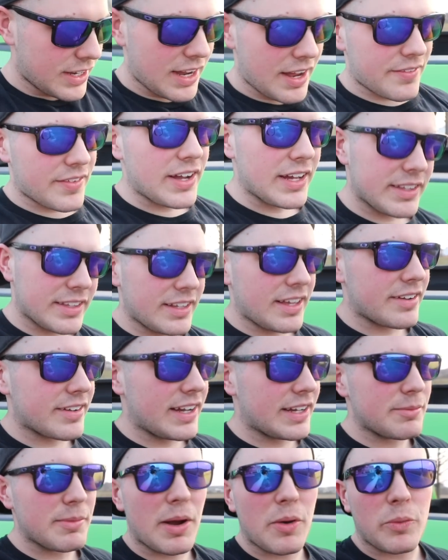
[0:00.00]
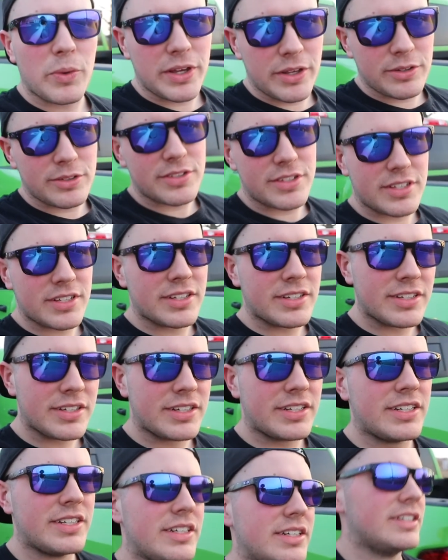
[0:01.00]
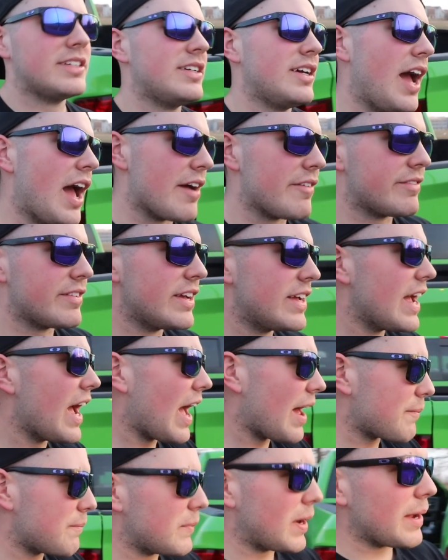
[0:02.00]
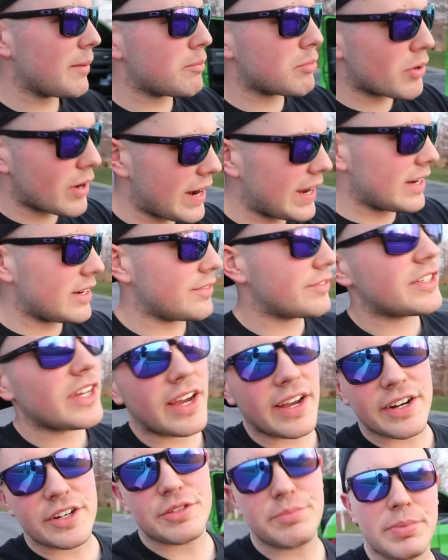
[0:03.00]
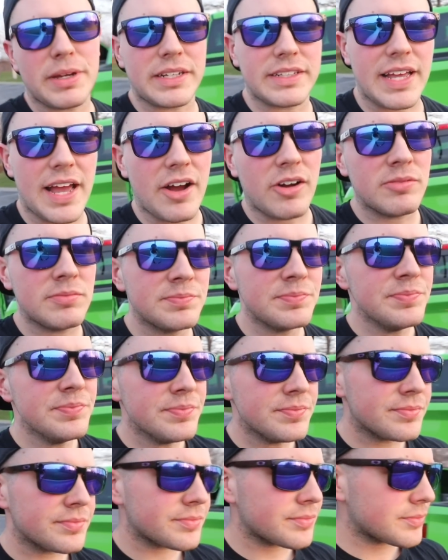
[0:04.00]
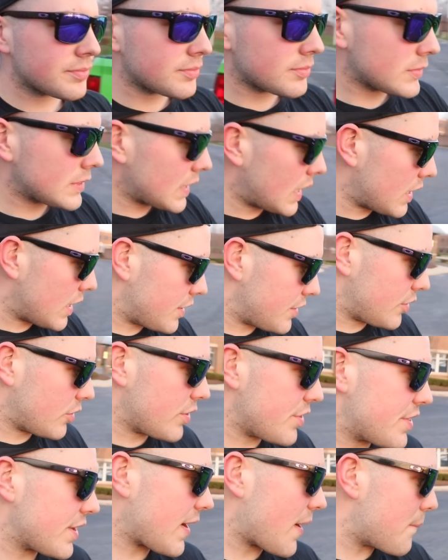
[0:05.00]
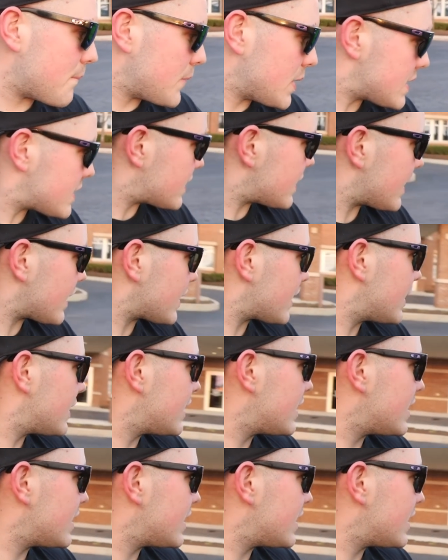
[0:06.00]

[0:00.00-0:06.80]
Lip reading: I've got my wheels. I've got my brand of tires picked out. The only thing I'm missing